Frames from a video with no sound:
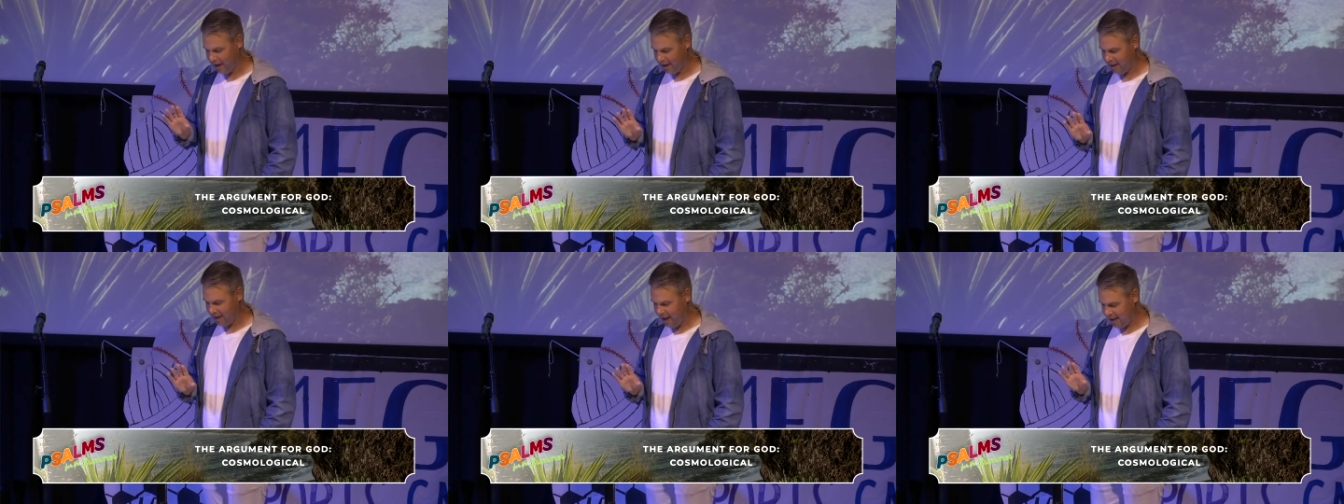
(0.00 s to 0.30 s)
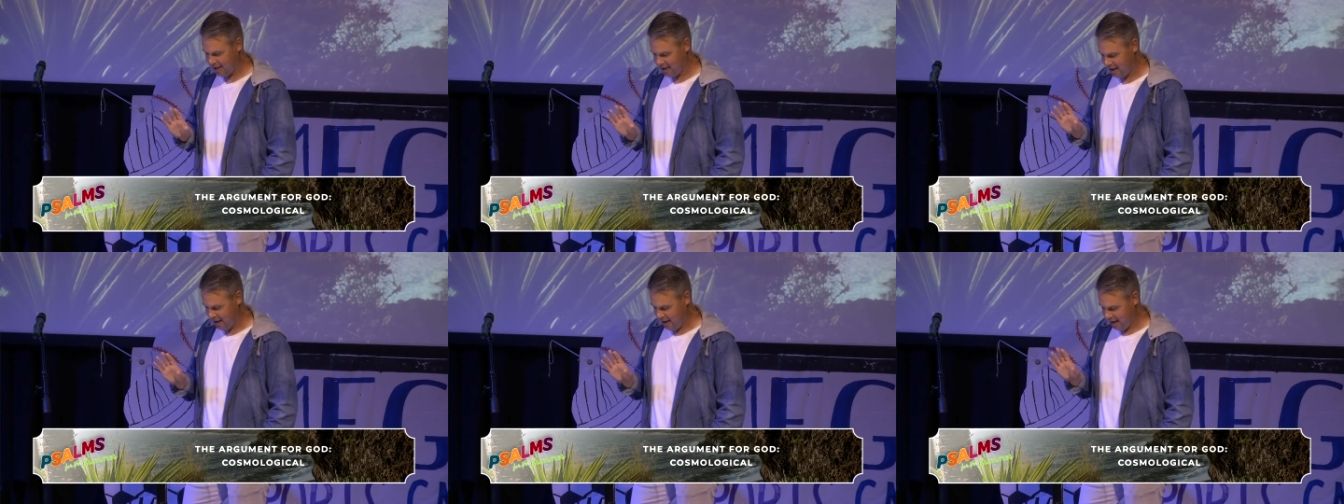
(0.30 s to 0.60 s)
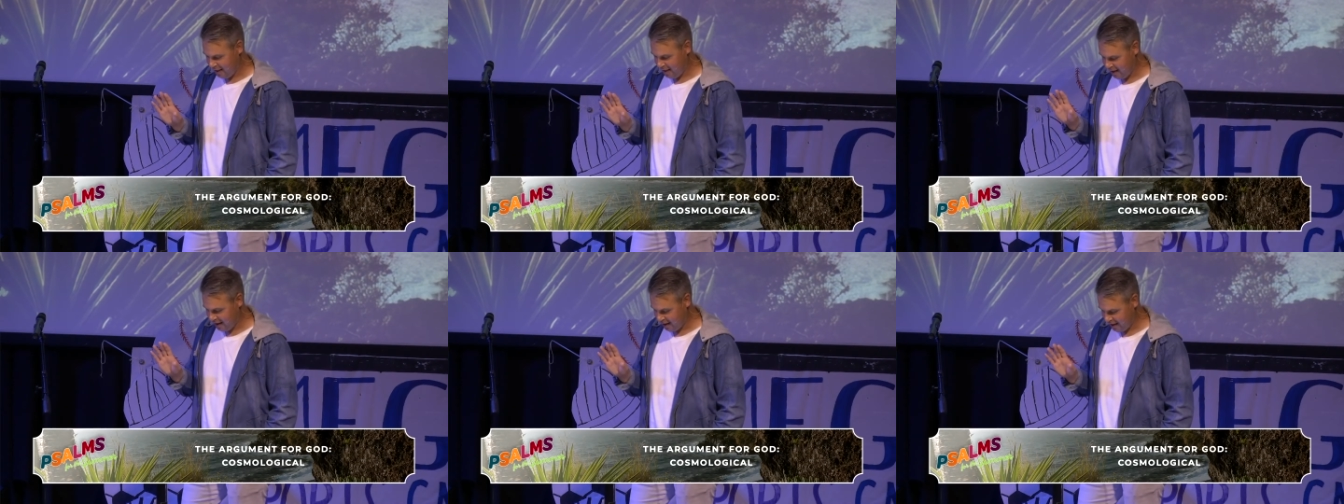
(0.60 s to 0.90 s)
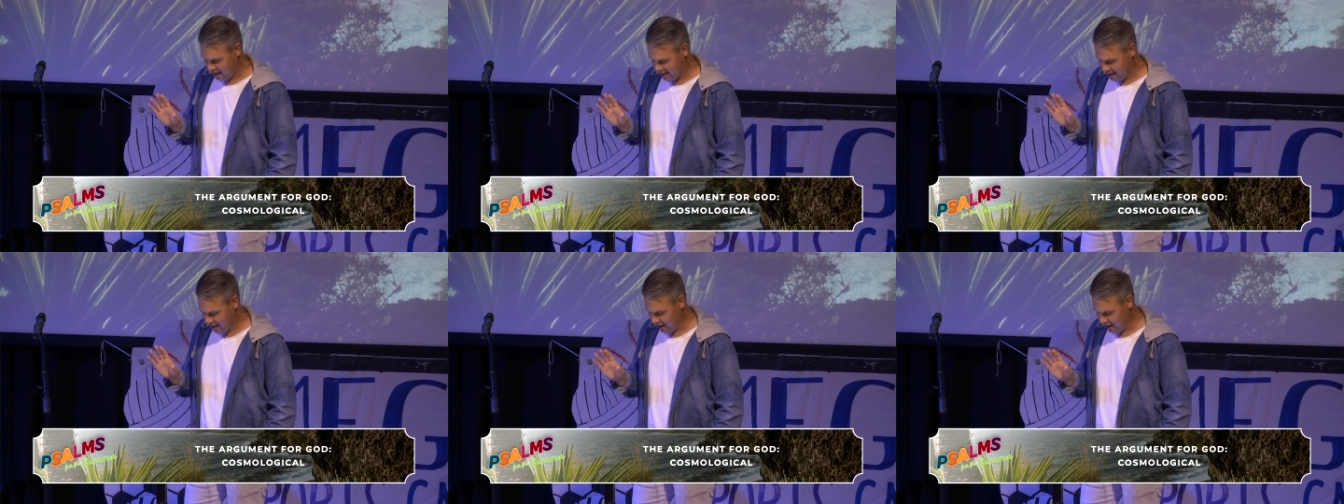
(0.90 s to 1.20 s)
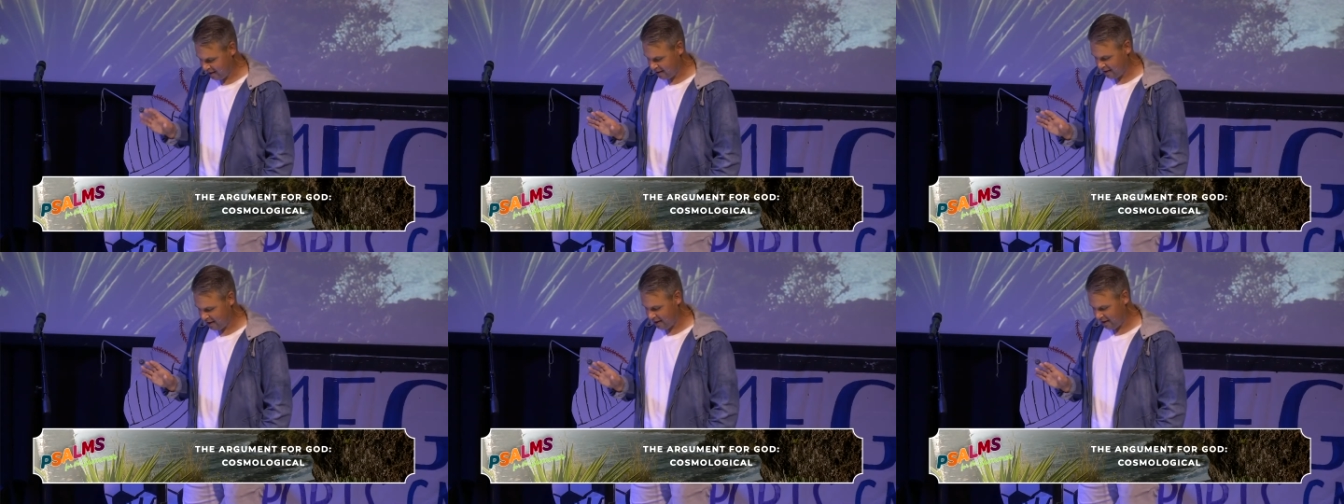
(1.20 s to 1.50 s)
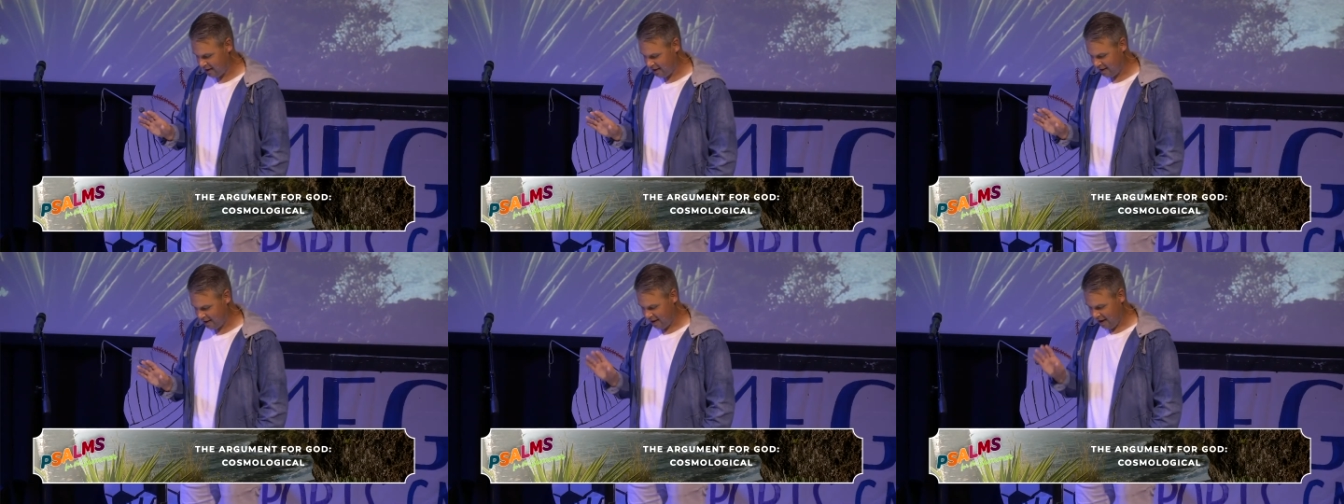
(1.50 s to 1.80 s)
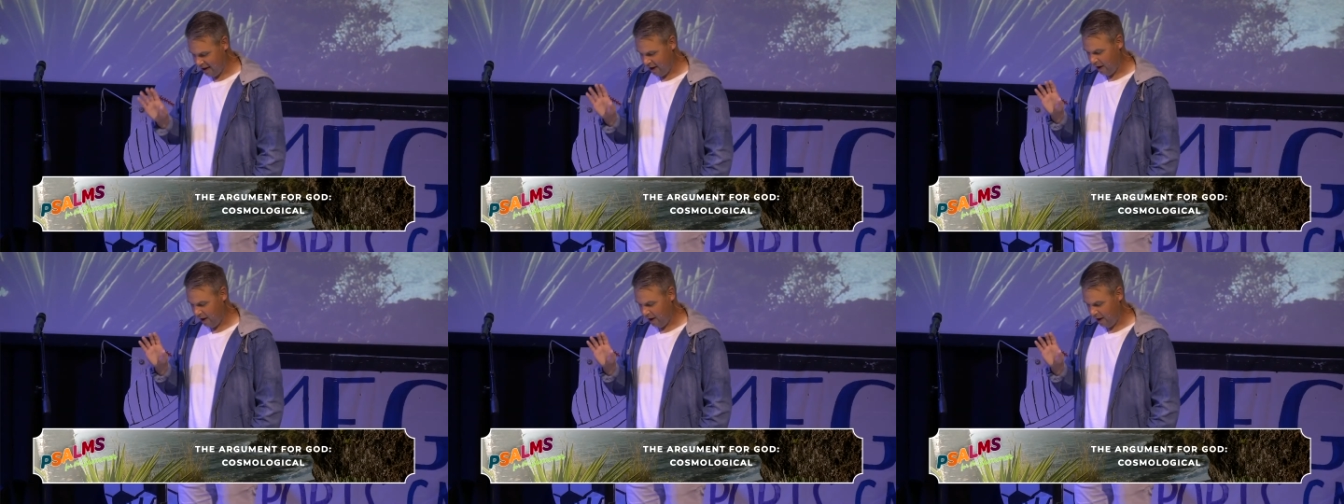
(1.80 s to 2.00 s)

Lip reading: And that's the existence